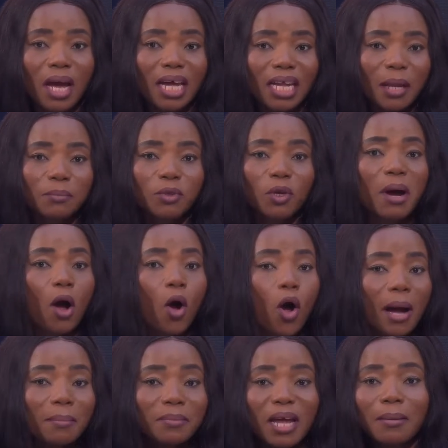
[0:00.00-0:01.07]

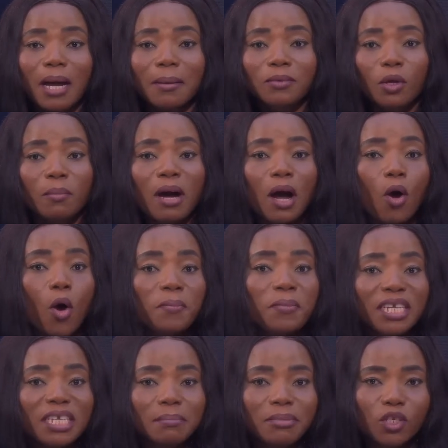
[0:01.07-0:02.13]
abnormal
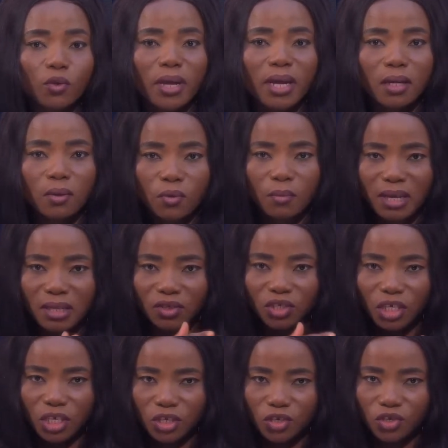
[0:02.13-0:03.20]
opening between a woman's
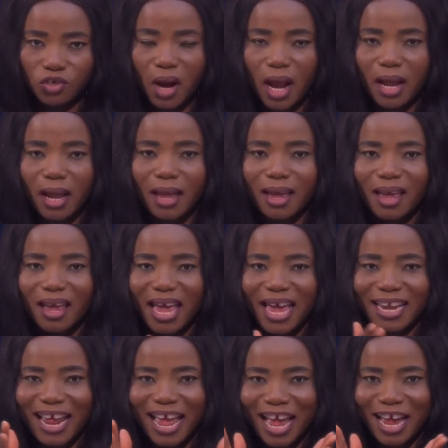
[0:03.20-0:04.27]
genital tract
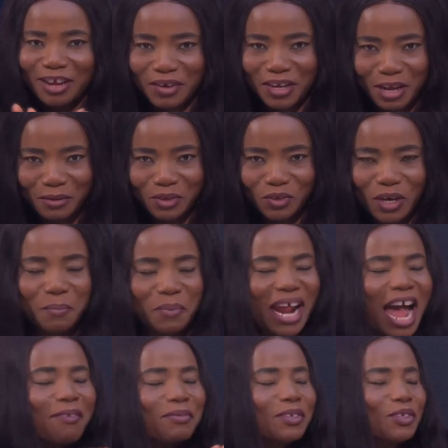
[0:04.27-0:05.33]
and her urinary tract. But I
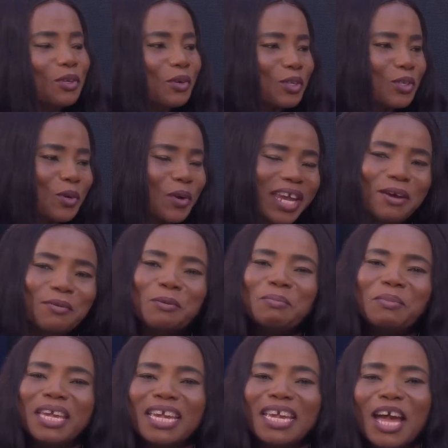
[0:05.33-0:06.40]
have a doctor here with
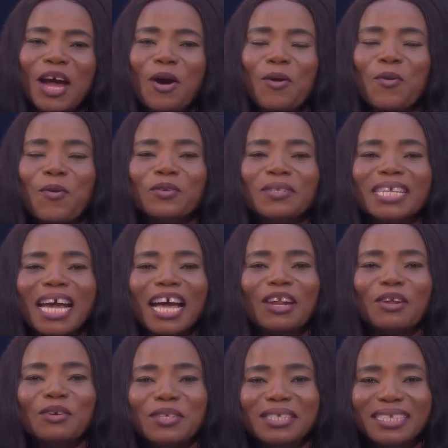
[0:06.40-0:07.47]
me who will
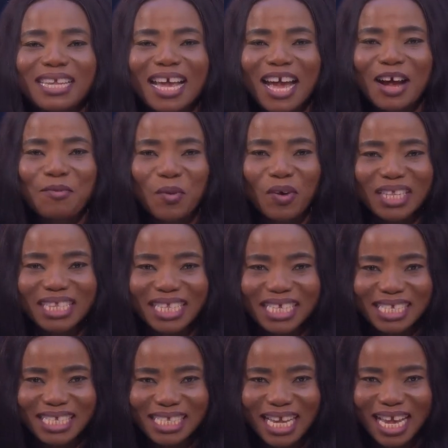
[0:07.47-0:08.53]
tell us what
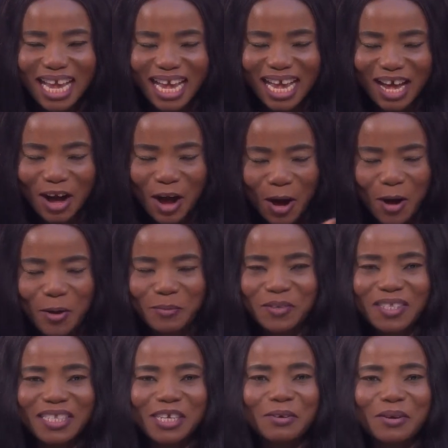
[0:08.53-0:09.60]
this
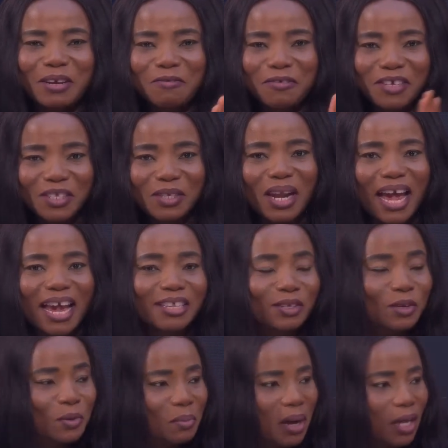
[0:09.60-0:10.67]
Obstetric fistula is
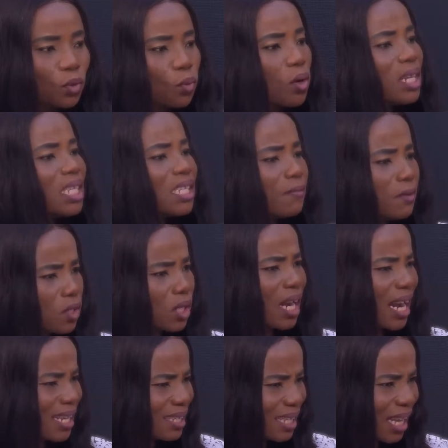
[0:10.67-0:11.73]
all about. What is fistula?
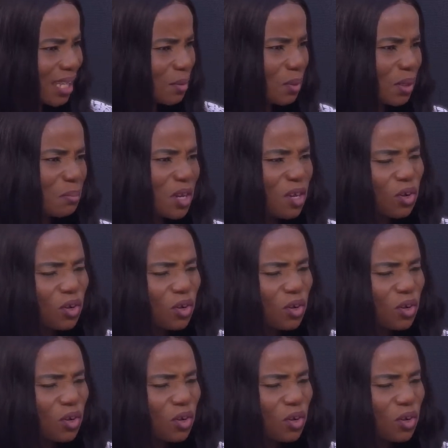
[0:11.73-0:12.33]
Let's start with. You